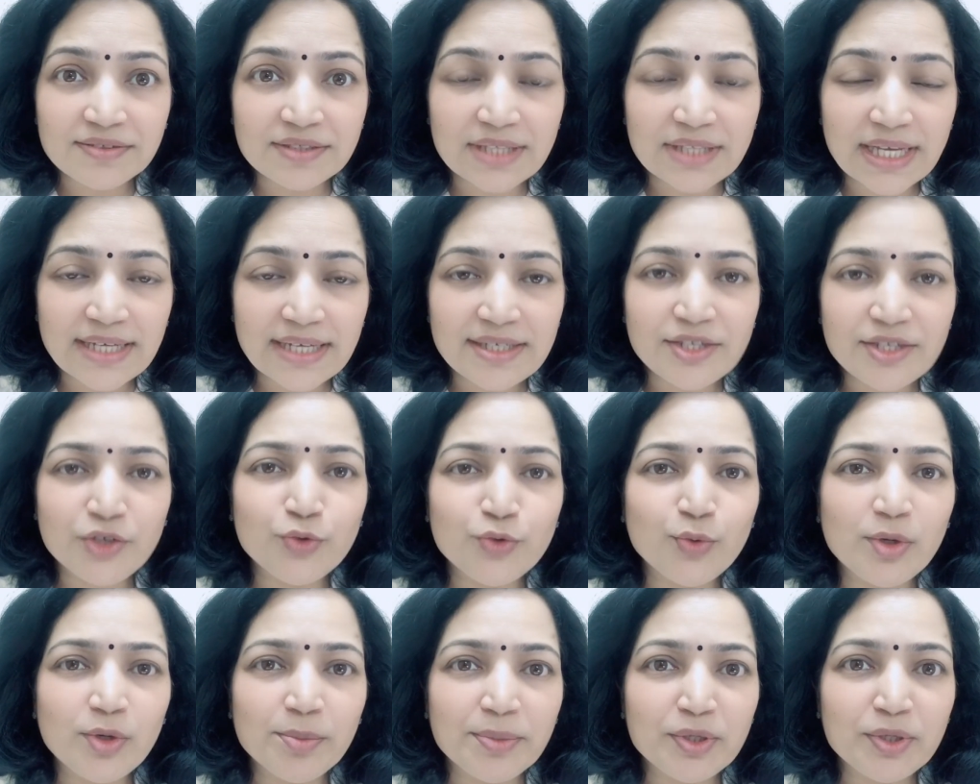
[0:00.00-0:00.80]
that you
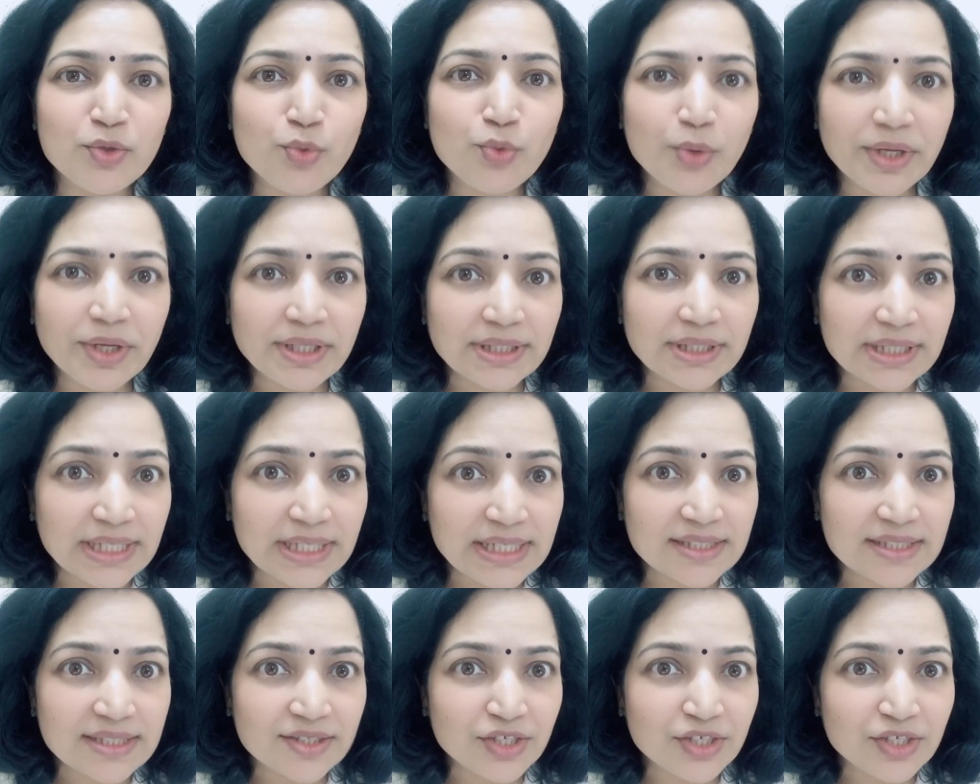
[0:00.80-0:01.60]
will be doing
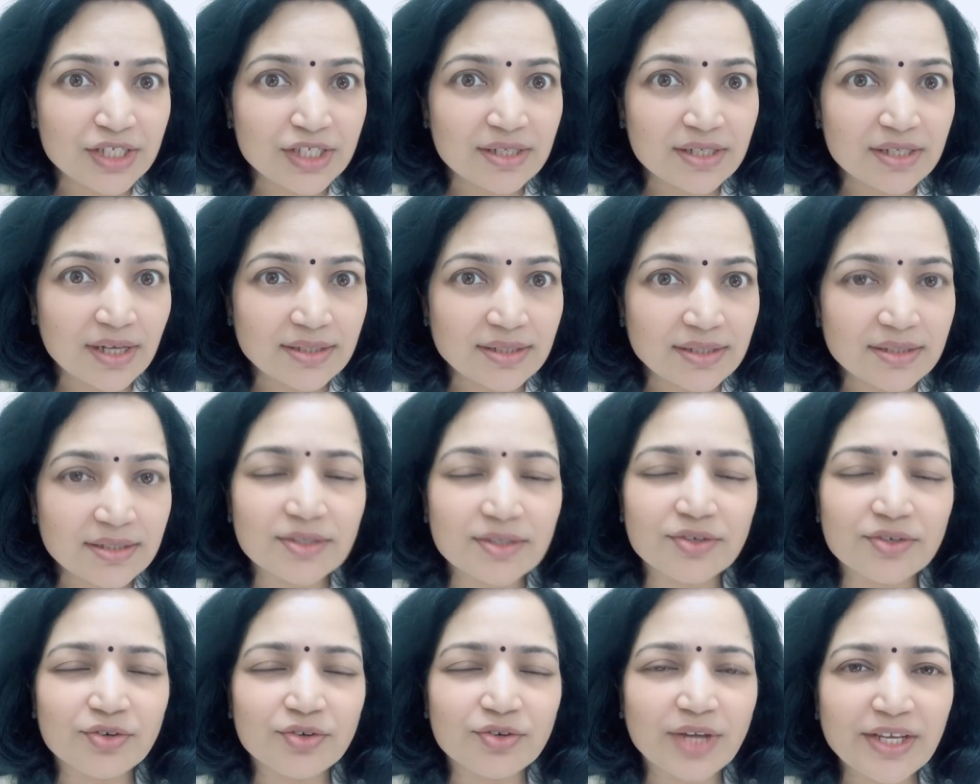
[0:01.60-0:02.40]
these three tasks
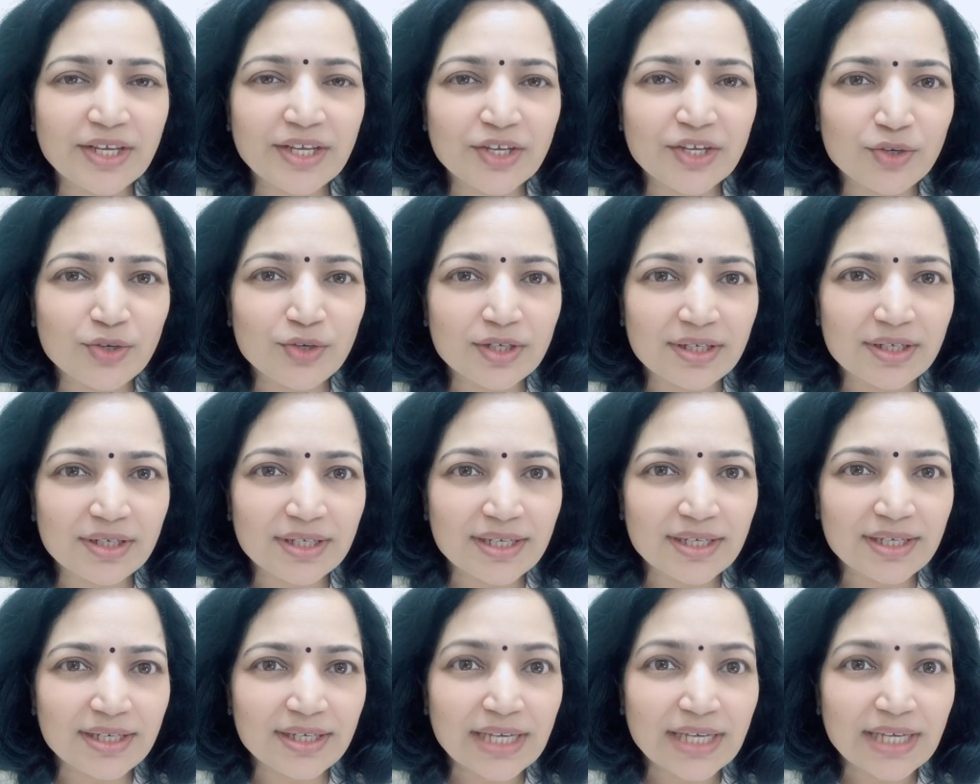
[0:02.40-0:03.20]

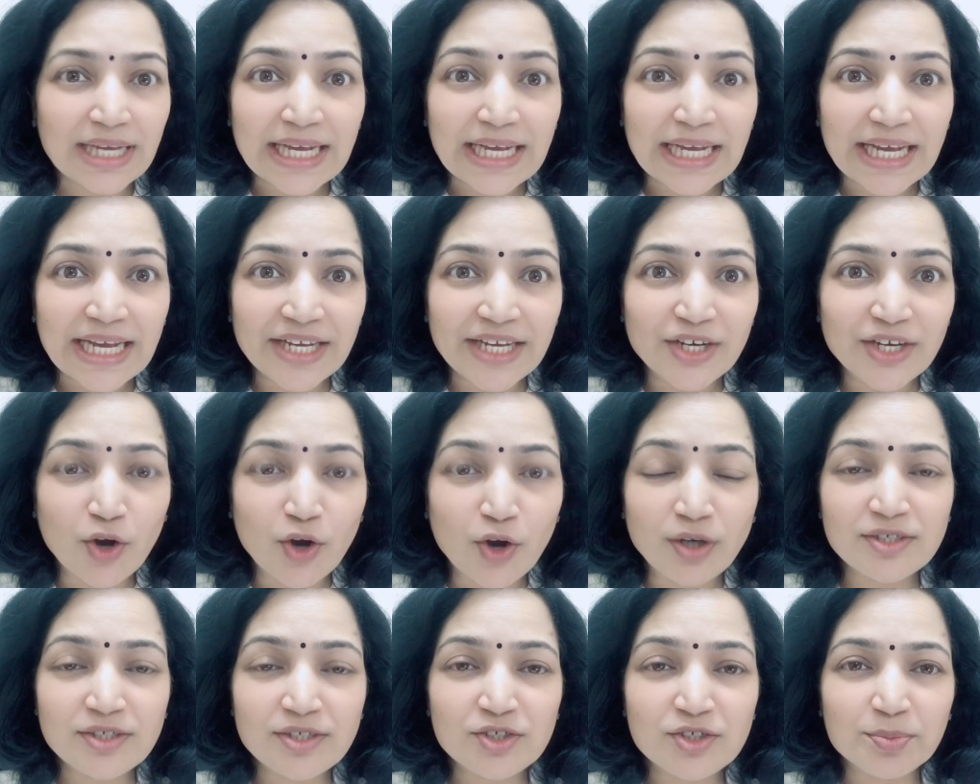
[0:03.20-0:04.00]
regularly in
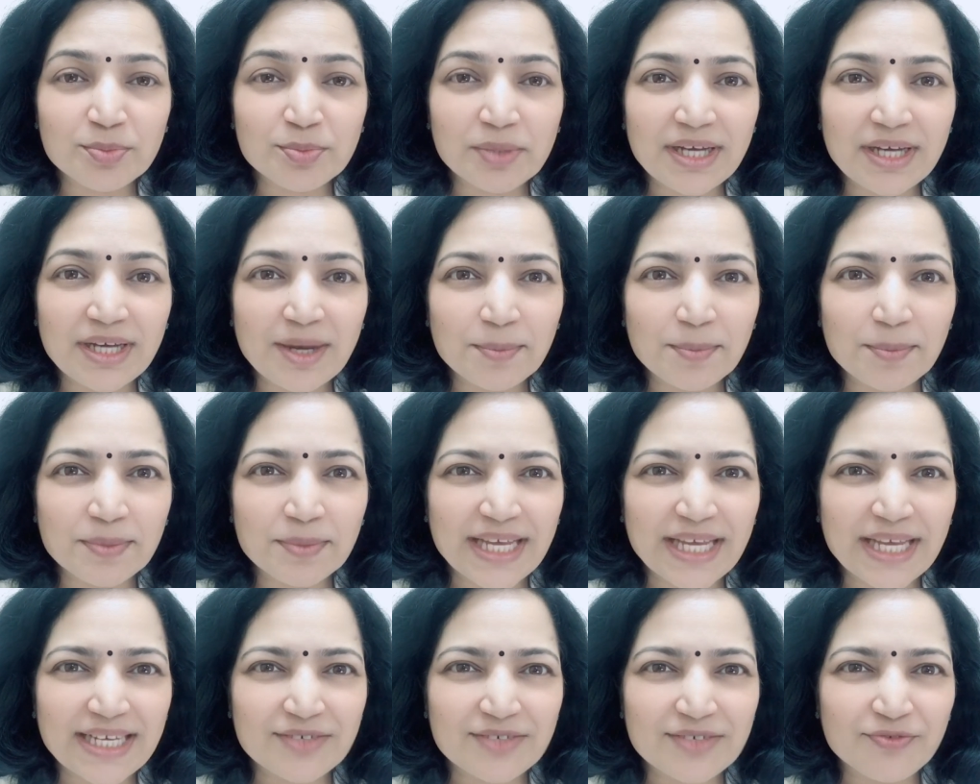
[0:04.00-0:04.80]
order to become
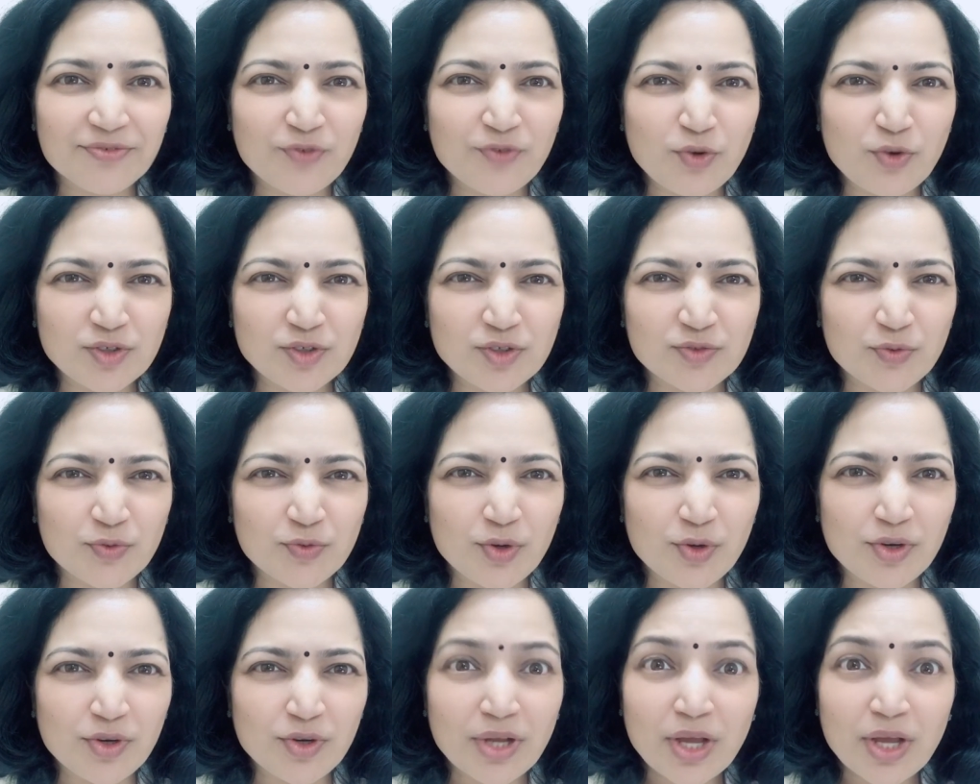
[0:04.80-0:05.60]
that
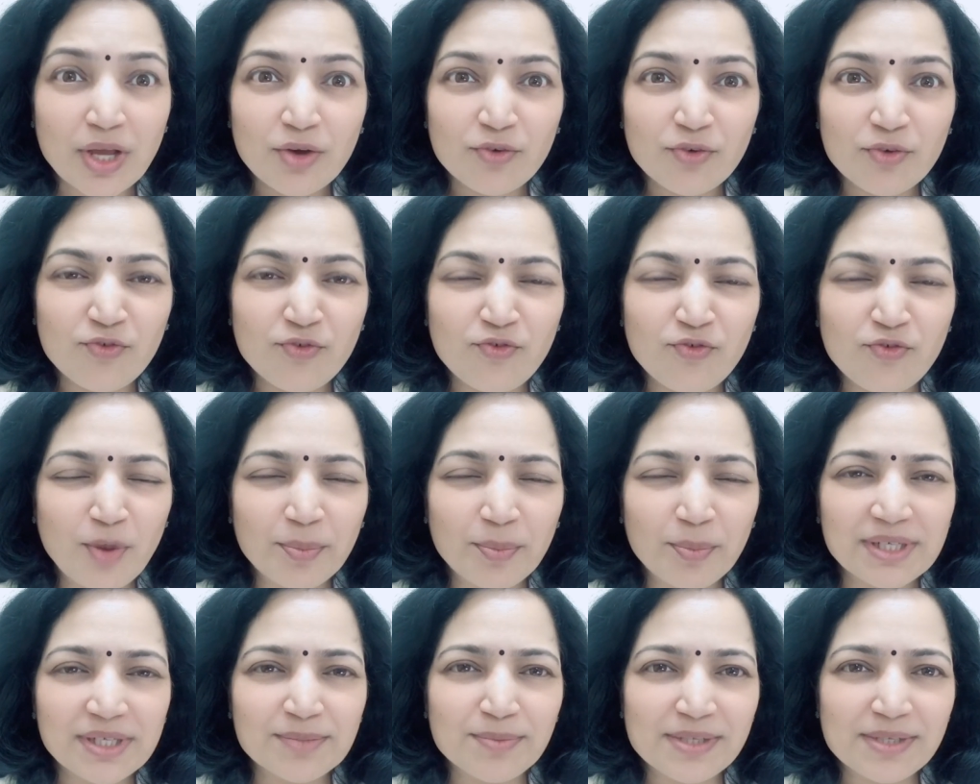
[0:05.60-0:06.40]
forceful,
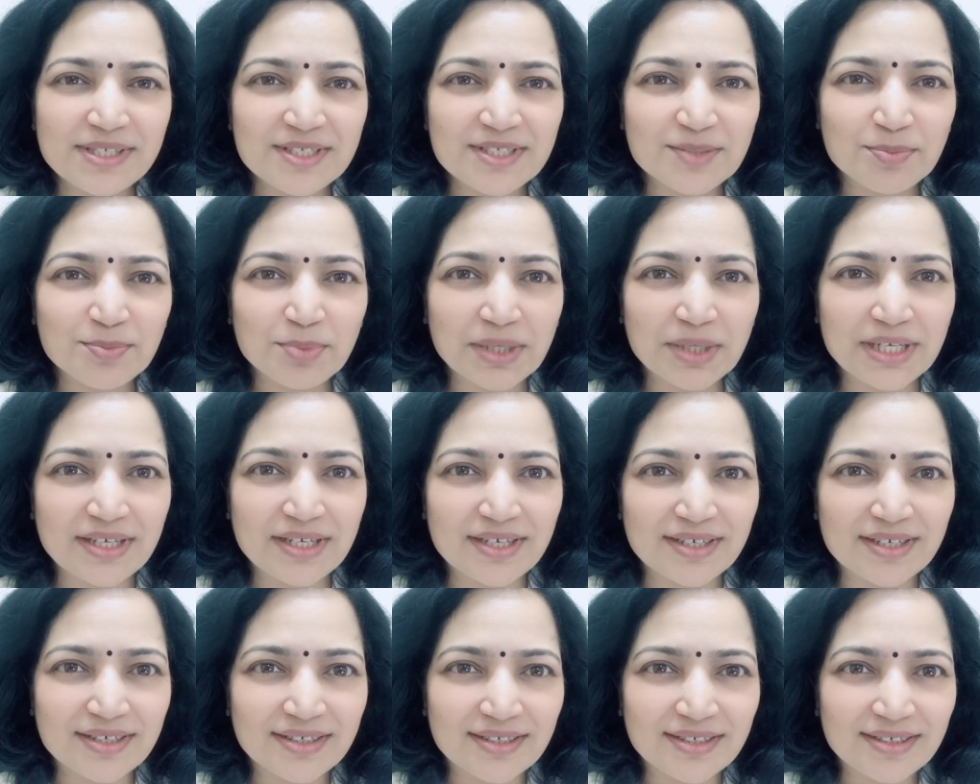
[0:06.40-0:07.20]
formidable
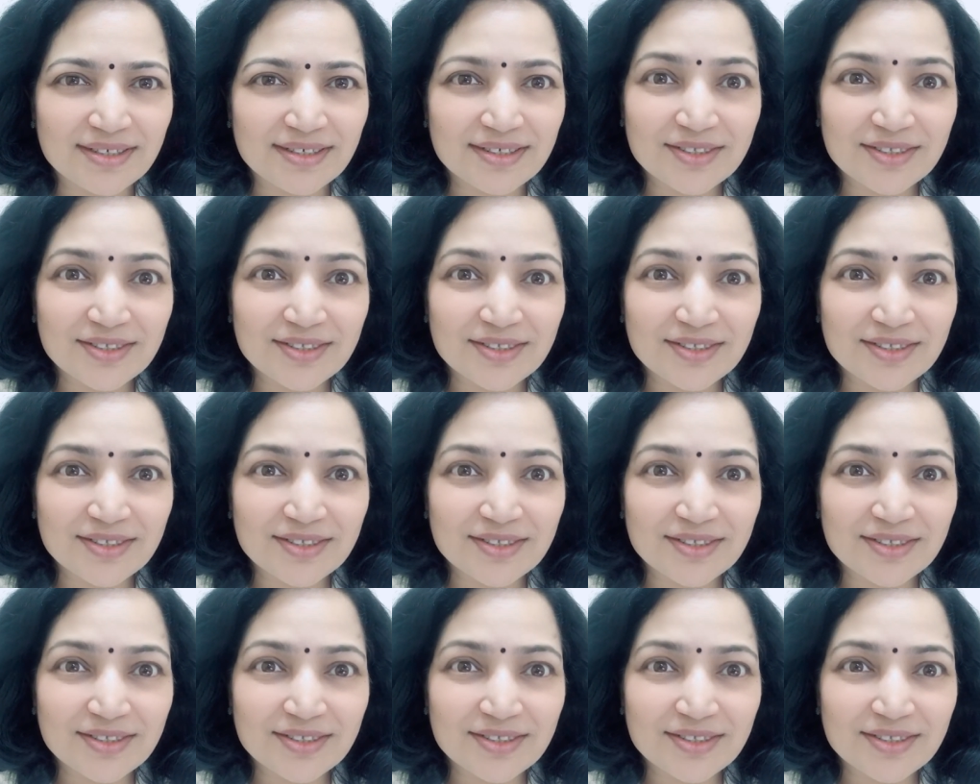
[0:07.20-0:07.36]
speaker.